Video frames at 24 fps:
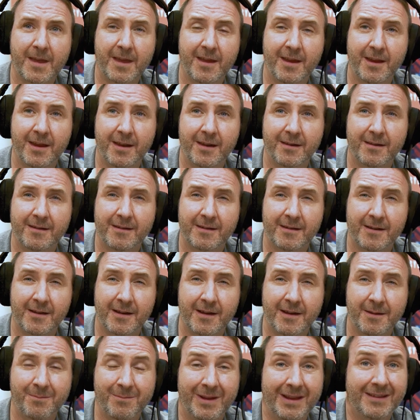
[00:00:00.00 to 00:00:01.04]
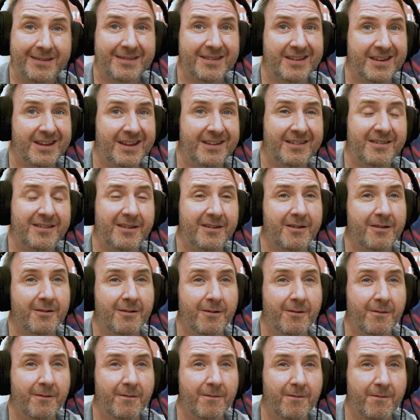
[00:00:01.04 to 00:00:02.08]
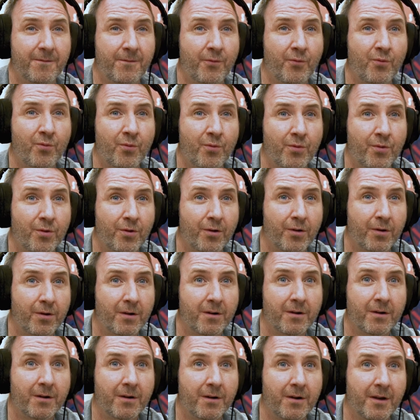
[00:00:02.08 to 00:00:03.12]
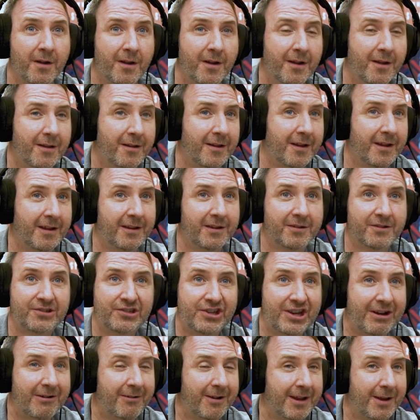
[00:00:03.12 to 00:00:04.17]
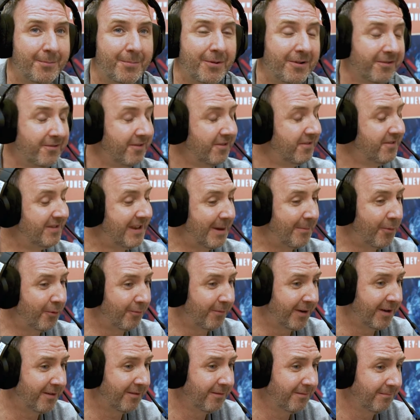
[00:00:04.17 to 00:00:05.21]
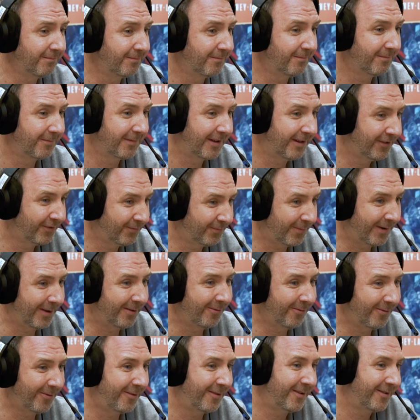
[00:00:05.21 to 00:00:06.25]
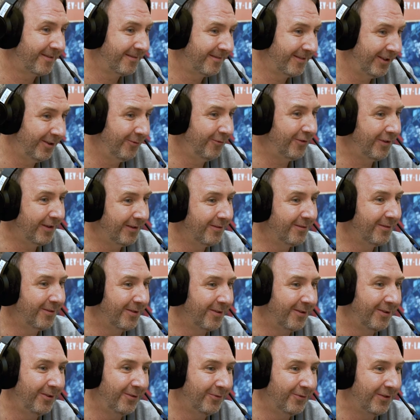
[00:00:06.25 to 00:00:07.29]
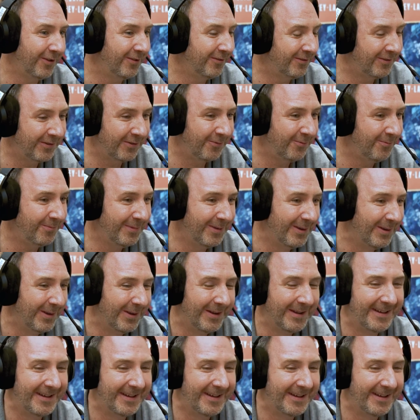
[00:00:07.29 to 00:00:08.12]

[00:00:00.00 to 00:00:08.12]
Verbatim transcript: it, uh, it makes it easier for like sharing a person's demo reel as well on using using Zoom